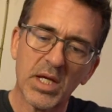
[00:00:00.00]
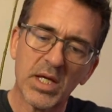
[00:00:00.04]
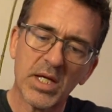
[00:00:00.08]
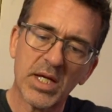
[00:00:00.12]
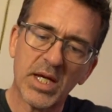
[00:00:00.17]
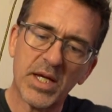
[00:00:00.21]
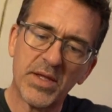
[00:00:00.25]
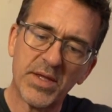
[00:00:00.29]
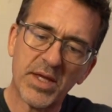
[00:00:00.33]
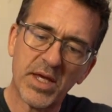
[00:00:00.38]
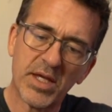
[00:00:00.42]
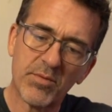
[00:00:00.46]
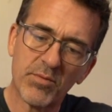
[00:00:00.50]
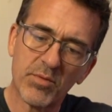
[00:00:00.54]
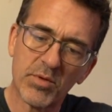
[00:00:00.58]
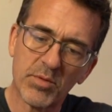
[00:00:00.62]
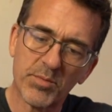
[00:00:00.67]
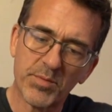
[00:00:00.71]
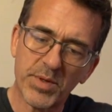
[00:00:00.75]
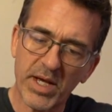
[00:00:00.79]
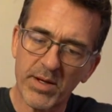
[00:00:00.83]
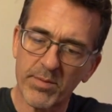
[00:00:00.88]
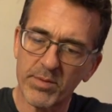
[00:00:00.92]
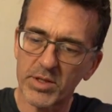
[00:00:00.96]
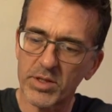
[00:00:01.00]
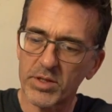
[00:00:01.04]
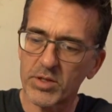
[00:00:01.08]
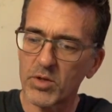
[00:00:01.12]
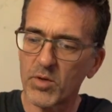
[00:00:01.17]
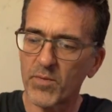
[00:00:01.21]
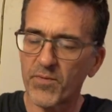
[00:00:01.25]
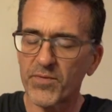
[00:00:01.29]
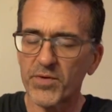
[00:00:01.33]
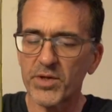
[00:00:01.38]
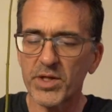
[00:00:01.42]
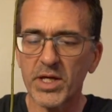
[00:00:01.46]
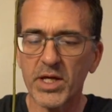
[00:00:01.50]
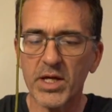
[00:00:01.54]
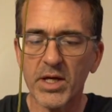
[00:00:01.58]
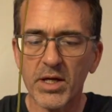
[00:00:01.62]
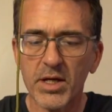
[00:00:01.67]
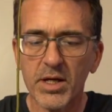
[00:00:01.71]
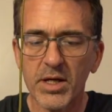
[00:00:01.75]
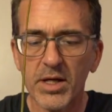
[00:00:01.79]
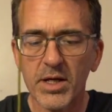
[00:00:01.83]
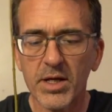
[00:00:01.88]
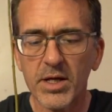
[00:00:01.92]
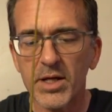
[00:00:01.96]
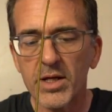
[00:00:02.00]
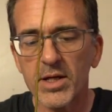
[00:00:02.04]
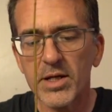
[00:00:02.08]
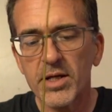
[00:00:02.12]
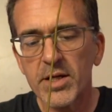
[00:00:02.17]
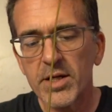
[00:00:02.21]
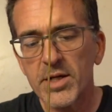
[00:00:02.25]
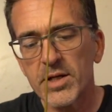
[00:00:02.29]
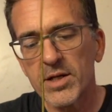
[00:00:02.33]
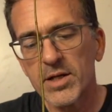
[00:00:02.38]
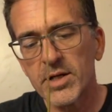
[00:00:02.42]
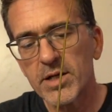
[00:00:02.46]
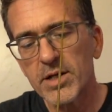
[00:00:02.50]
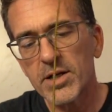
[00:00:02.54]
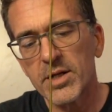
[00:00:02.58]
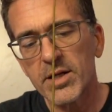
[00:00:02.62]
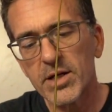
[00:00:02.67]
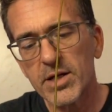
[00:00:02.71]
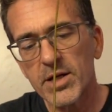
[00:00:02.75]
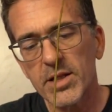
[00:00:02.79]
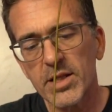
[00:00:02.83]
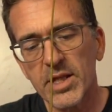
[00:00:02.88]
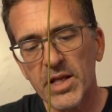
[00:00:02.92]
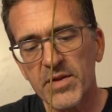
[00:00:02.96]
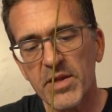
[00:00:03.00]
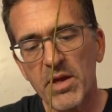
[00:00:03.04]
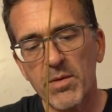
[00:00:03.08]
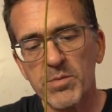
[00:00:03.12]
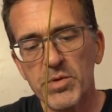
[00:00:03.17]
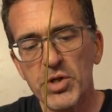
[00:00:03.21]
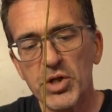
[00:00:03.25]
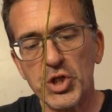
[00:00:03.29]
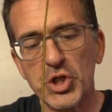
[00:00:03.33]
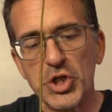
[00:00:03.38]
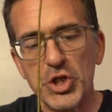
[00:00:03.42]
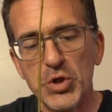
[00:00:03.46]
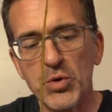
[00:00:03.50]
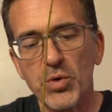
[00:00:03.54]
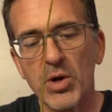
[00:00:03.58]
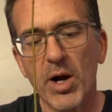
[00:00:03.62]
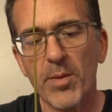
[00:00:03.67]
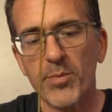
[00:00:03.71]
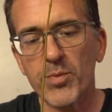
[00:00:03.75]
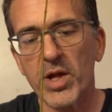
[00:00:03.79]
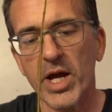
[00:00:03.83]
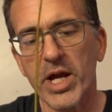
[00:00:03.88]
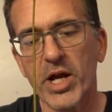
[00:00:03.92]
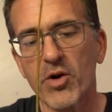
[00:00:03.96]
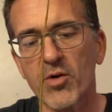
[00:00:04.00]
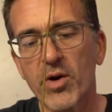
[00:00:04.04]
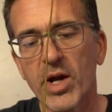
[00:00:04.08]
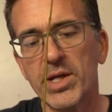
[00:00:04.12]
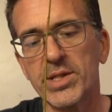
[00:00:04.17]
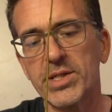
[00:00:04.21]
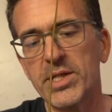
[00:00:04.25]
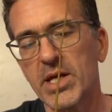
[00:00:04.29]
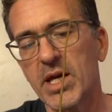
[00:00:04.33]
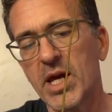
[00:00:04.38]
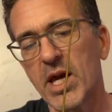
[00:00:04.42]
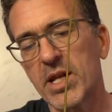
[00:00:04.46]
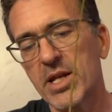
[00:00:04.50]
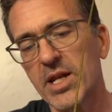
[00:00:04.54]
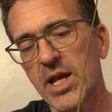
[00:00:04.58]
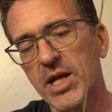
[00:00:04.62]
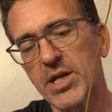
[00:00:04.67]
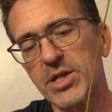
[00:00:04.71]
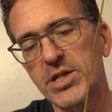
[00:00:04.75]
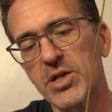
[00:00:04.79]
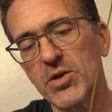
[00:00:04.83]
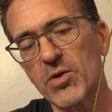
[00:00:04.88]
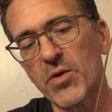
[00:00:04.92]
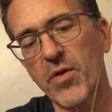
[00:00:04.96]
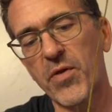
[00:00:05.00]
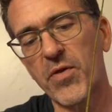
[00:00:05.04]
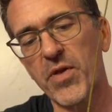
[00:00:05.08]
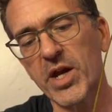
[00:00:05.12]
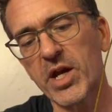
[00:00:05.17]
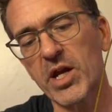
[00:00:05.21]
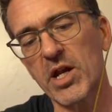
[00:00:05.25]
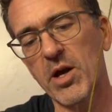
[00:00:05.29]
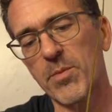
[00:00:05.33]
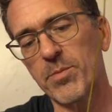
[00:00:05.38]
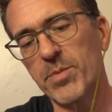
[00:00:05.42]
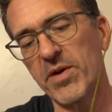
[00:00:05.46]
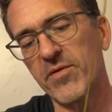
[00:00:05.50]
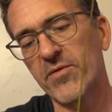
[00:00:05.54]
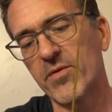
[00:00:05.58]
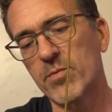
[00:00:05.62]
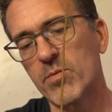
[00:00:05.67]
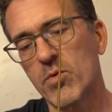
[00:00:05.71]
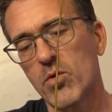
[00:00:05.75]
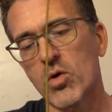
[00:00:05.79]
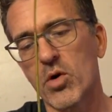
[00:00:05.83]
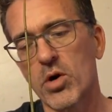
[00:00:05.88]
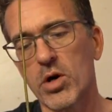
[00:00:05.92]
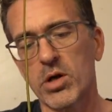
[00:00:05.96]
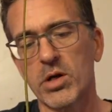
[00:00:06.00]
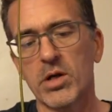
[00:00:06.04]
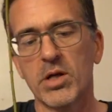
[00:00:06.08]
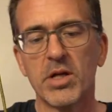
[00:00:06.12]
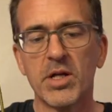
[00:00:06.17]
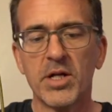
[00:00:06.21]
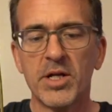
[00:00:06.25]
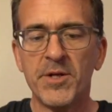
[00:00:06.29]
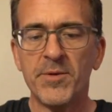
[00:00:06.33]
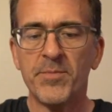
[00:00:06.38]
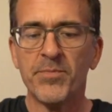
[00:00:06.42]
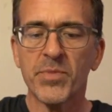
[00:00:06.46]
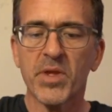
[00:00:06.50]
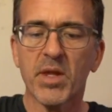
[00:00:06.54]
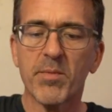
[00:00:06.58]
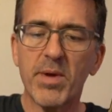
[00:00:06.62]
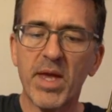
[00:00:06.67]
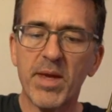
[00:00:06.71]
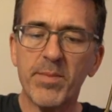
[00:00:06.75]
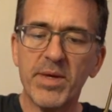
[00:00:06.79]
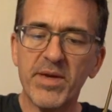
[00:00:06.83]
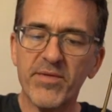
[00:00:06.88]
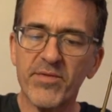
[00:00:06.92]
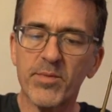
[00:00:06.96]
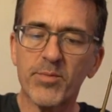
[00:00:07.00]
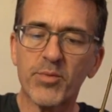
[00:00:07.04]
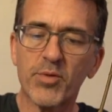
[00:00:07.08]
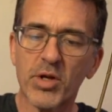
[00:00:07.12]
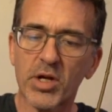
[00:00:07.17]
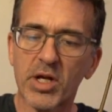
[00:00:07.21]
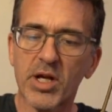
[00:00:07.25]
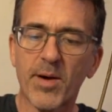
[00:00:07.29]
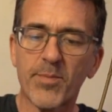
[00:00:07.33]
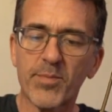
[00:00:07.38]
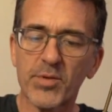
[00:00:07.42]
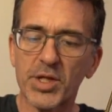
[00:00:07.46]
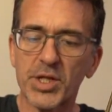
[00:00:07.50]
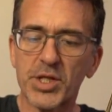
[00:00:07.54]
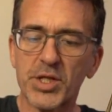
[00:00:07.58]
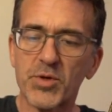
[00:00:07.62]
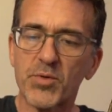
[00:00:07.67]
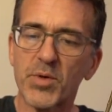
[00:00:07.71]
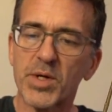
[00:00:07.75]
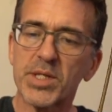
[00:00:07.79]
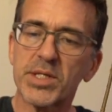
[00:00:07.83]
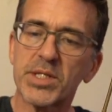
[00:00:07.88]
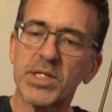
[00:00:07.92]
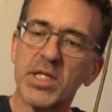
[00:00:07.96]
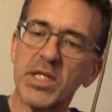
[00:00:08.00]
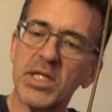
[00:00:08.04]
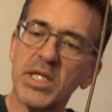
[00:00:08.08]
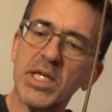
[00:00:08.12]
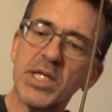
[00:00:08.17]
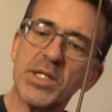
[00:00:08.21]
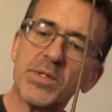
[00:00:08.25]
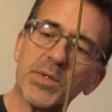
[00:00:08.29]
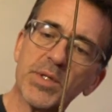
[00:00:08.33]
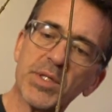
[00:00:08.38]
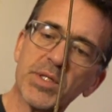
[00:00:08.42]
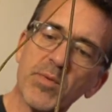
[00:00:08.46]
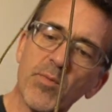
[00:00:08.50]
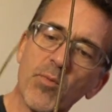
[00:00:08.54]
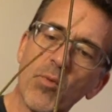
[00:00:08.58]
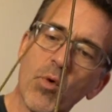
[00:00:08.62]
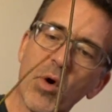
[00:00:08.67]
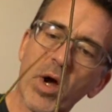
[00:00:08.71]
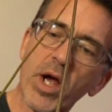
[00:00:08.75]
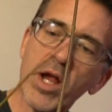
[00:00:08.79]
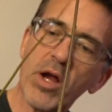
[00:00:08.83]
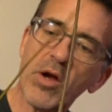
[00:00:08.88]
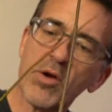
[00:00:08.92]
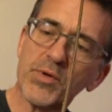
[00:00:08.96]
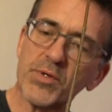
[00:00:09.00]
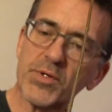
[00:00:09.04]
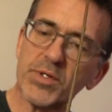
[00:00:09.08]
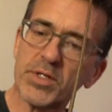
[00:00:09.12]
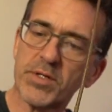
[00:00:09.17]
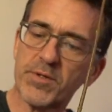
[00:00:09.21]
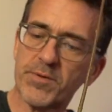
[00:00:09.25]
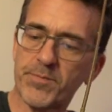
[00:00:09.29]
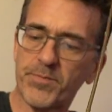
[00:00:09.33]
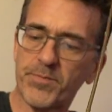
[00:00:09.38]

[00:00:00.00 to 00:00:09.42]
And then we'll be able to hopefully let them just shoot up like crazy again next year, thicken up even more. Maybe even put a couple of twists in these with some wires.